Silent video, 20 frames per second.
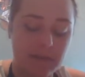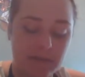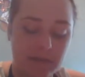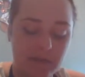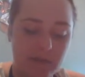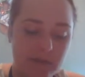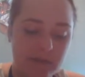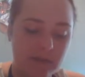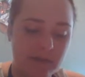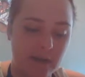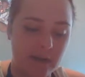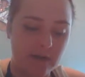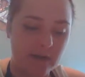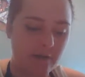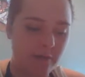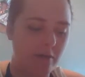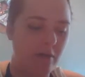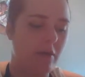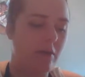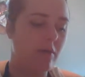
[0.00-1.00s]
do in the status
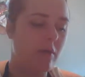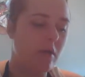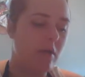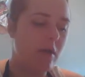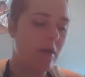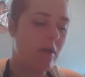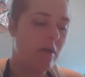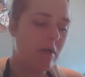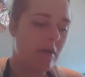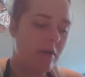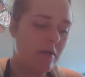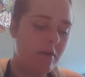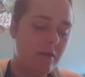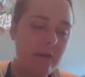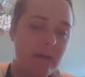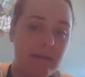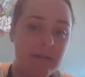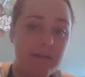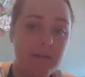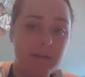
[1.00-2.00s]
quo.
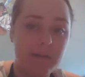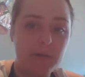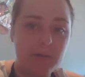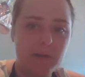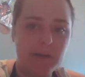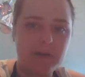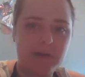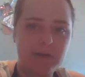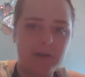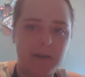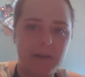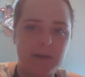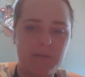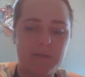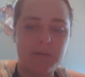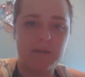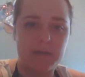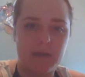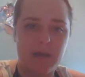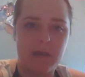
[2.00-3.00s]
It's a nuanced
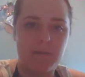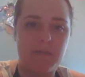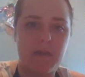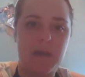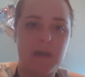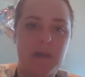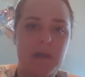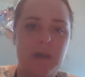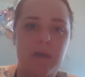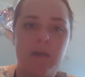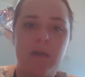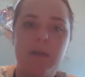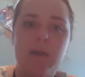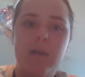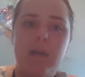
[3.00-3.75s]
argument that I'm making